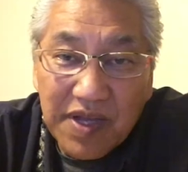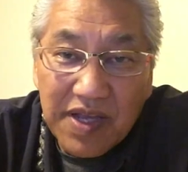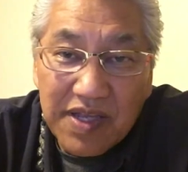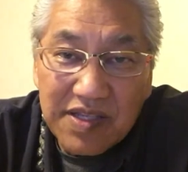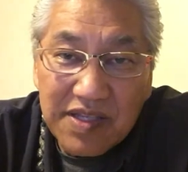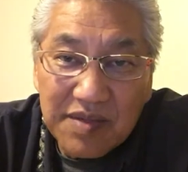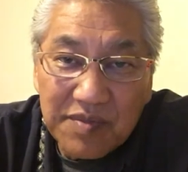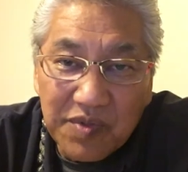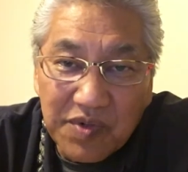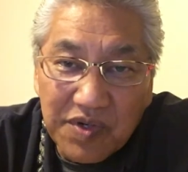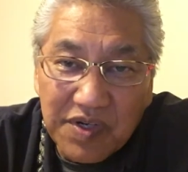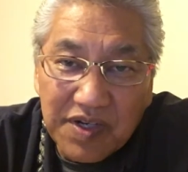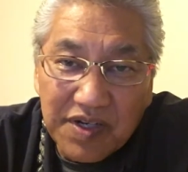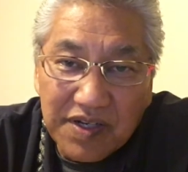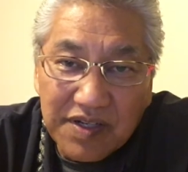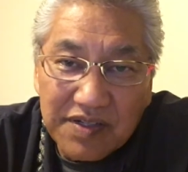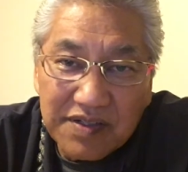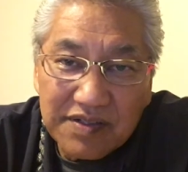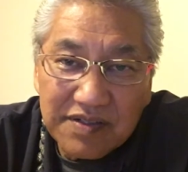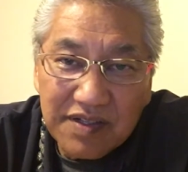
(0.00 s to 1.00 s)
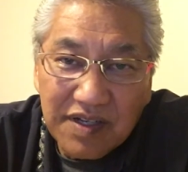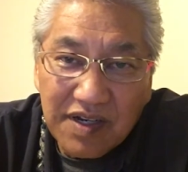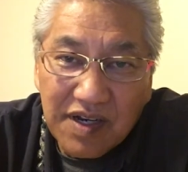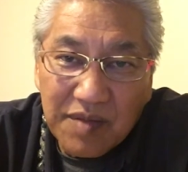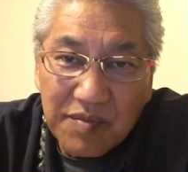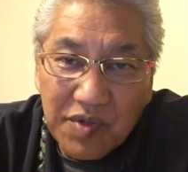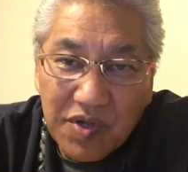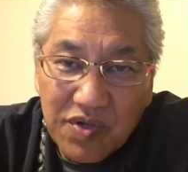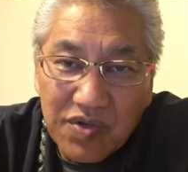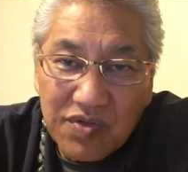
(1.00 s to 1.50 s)
Aunty Morrnah
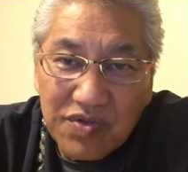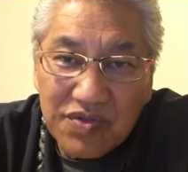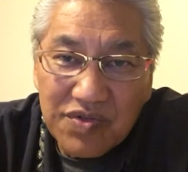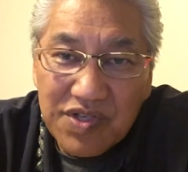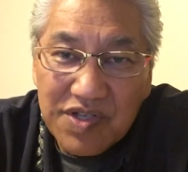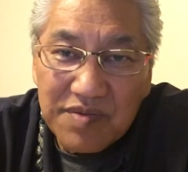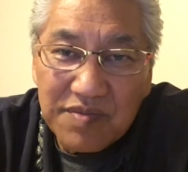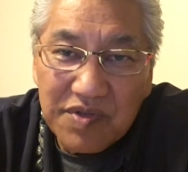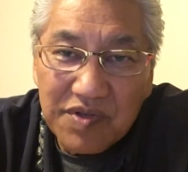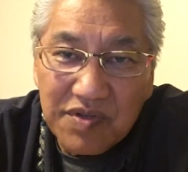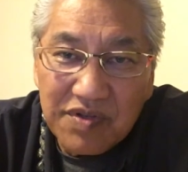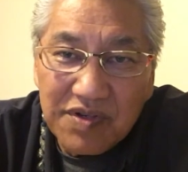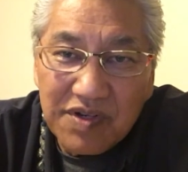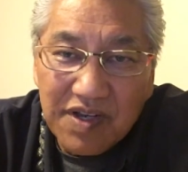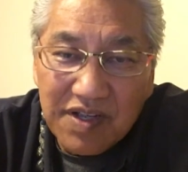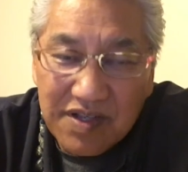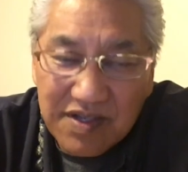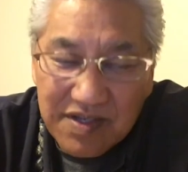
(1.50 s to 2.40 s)
Nalamaku Simeona.